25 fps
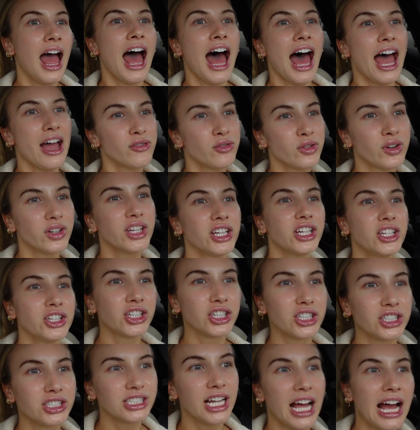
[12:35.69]
I've really
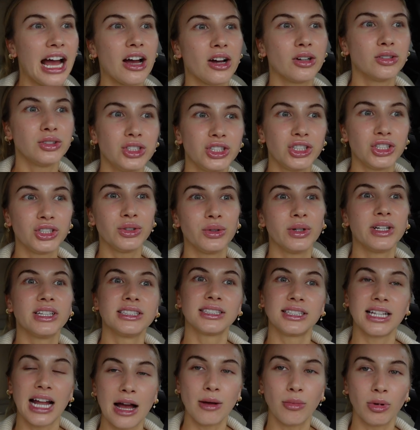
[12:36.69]
learned how to
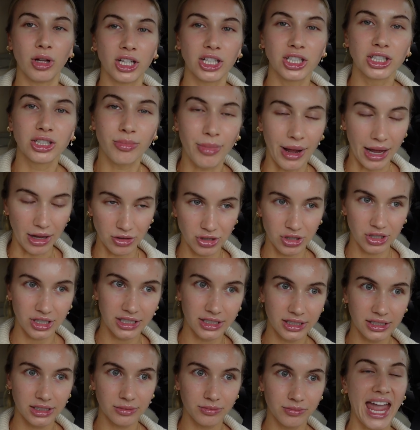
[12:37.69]
establish
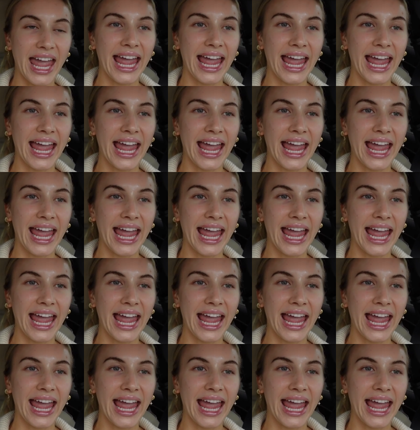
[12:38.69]
boundaries,